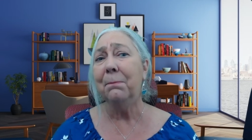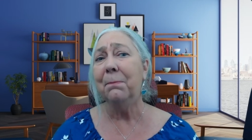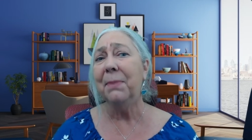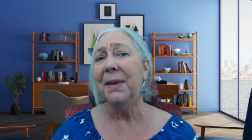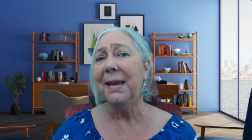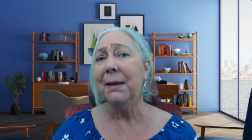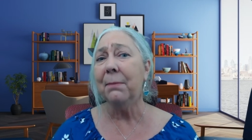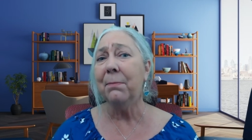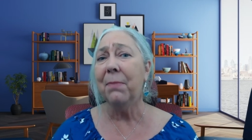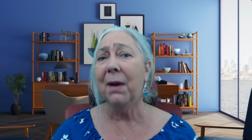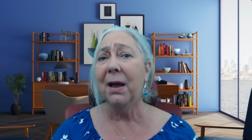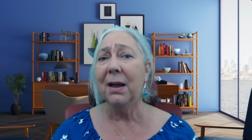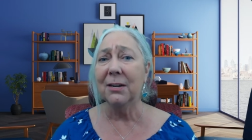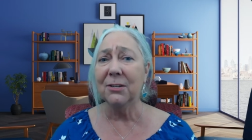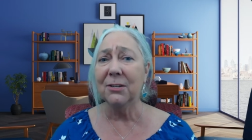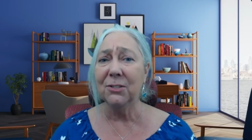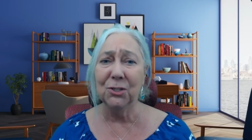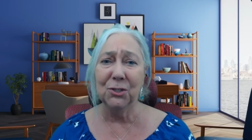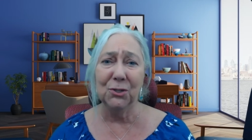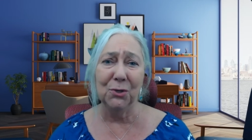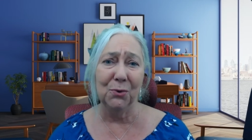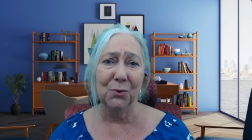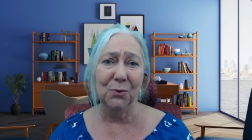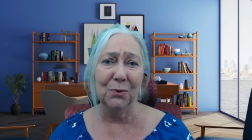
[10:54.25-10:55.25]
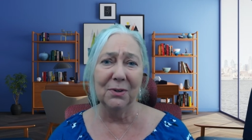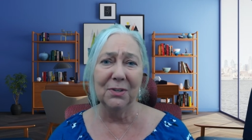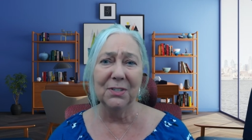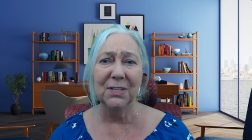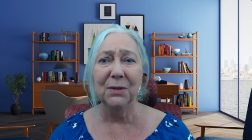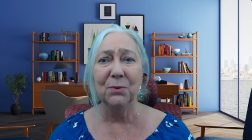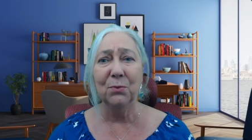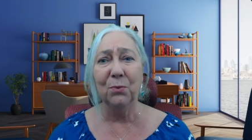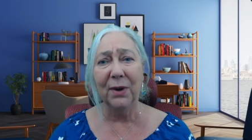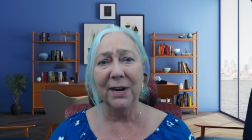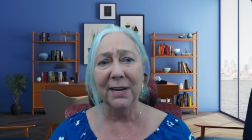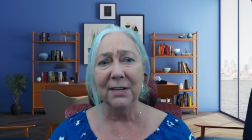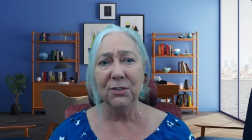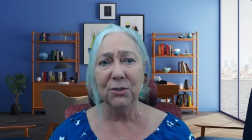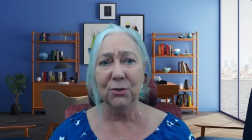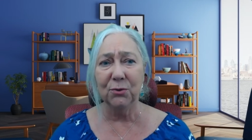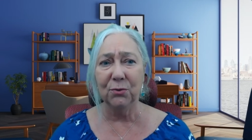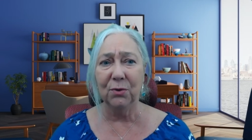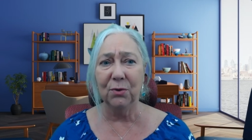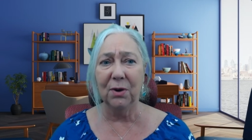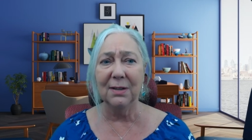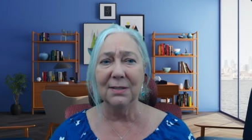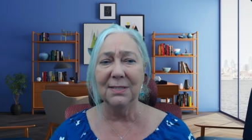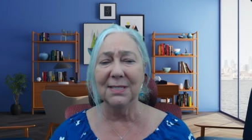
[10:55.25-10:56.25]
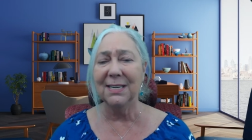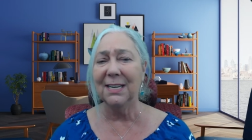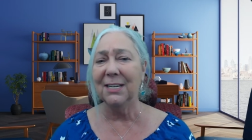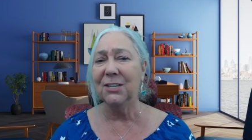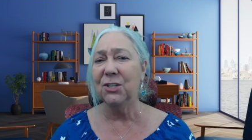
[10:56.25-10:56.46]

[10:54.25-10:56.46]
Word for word: big box stores and restaurants